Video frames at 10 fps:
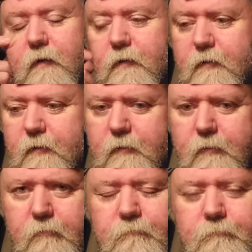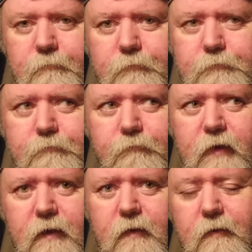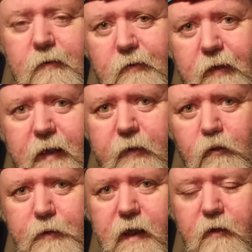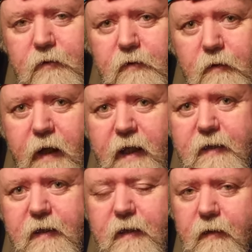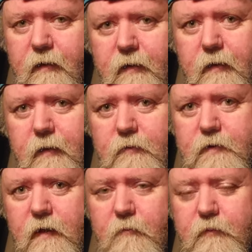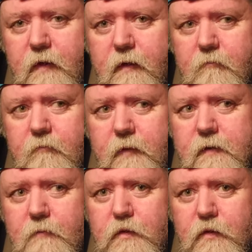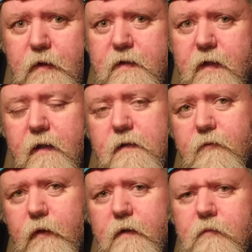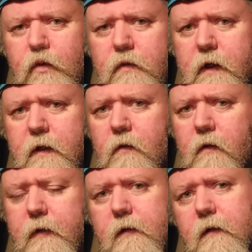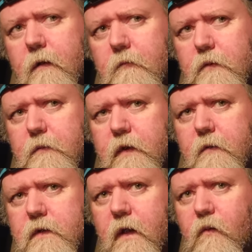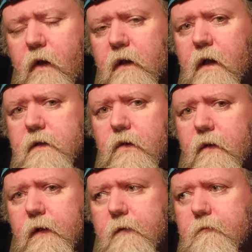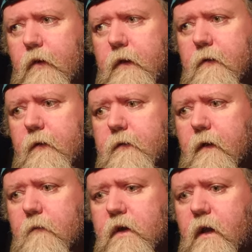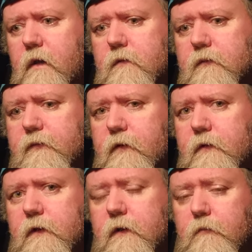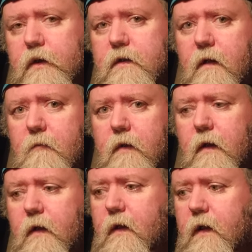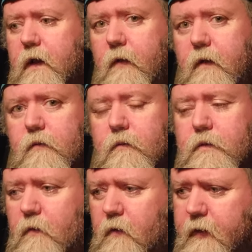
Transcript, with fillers: Got a cart all my gear into the paddock here, and I'll set up, there's some trees there. It's a really moonlit night, and it was a bit the same way last night. It might not be that good for foxing, but... anyway, we'll try.